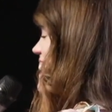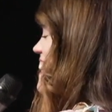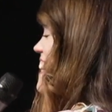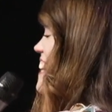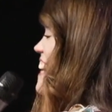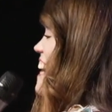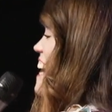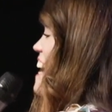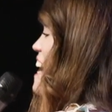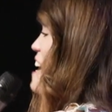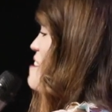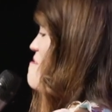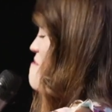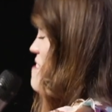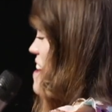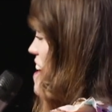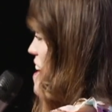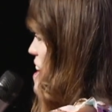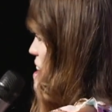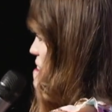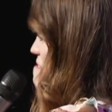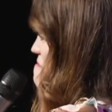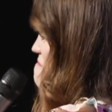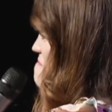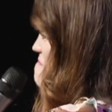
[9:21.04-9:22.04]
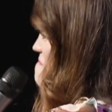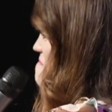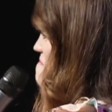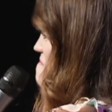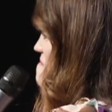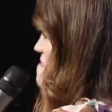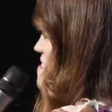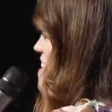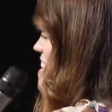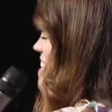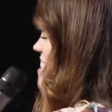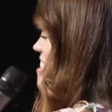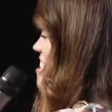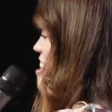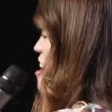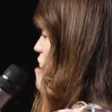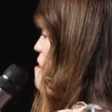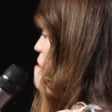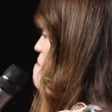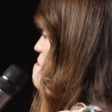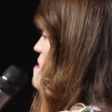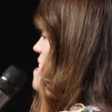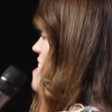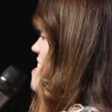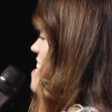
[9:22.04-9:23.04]
Abraham and Sarah
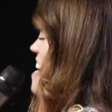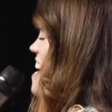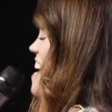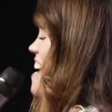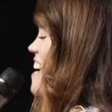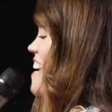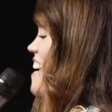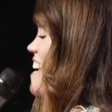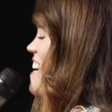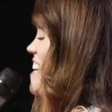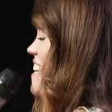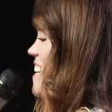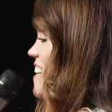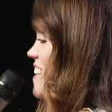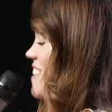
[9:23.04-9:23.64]
being like, honey,